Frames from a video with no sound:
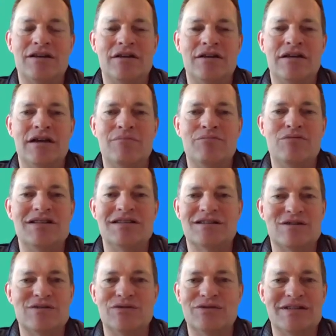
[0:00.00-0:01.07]
the
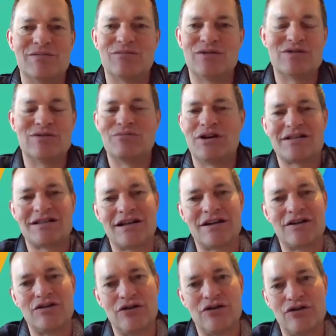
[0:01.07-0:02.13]
business school said was almost
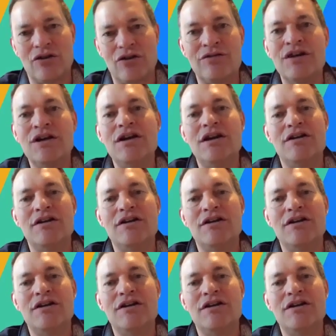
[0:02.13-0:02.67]
unheard of.